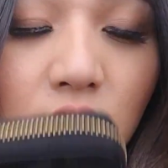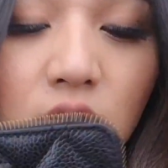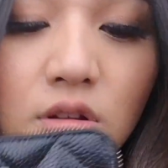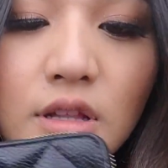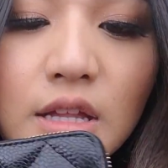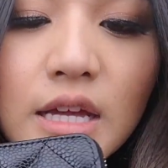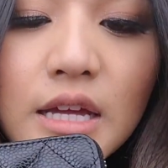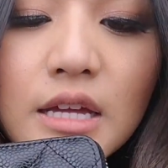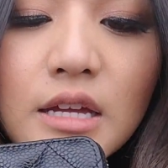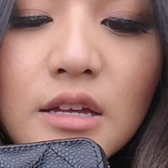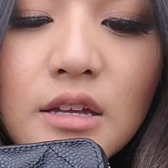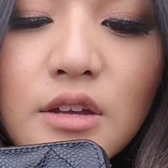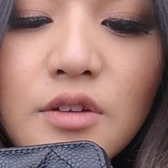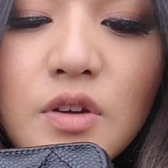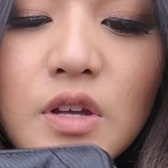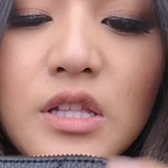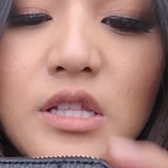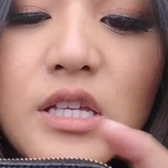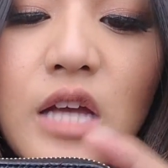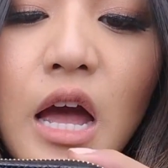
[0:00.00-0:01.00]
like, you
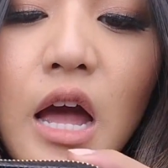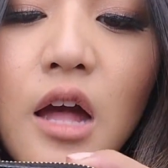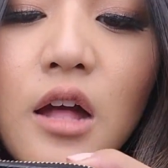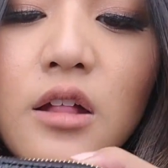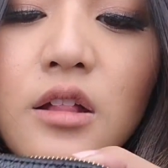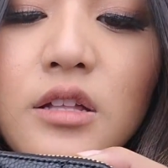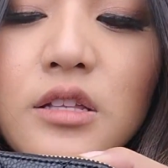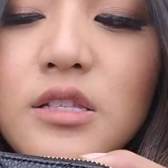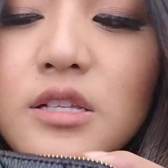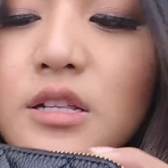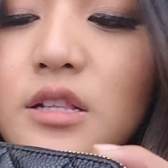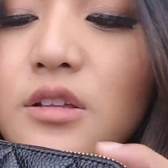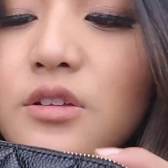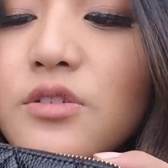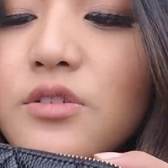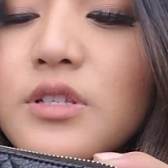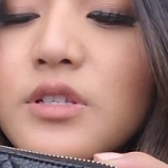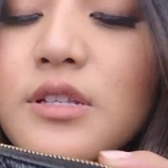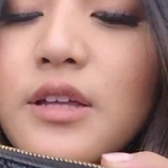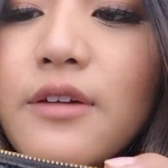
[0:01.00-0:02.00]
can tell it's a little
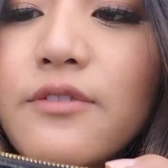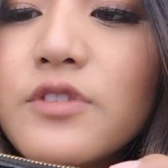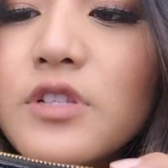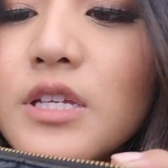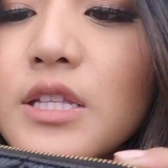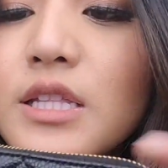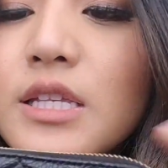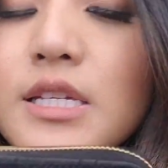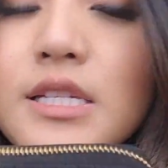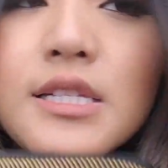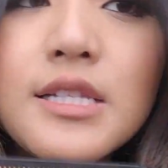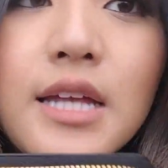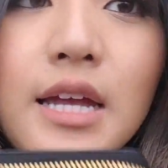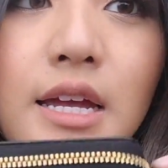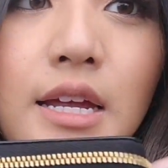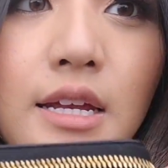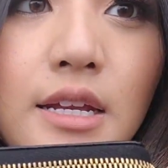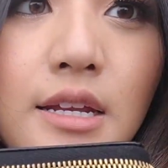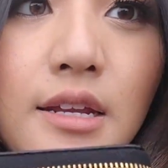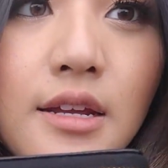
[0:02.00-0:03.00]
stuffed on this
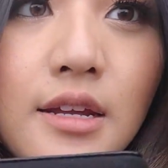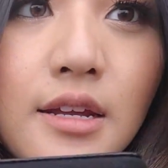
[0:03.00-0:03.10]
side,